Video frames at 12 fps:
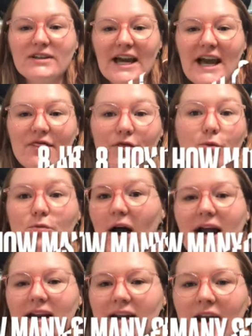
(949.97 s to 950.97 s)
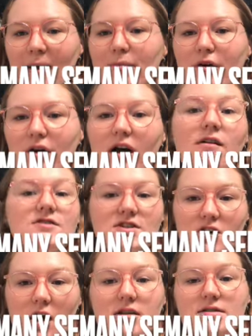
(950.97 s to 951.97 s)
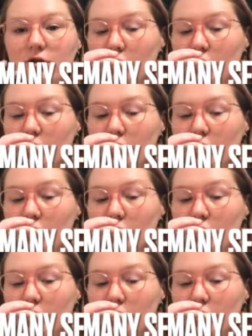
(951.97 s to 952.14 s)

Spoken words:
plant the right number of starts,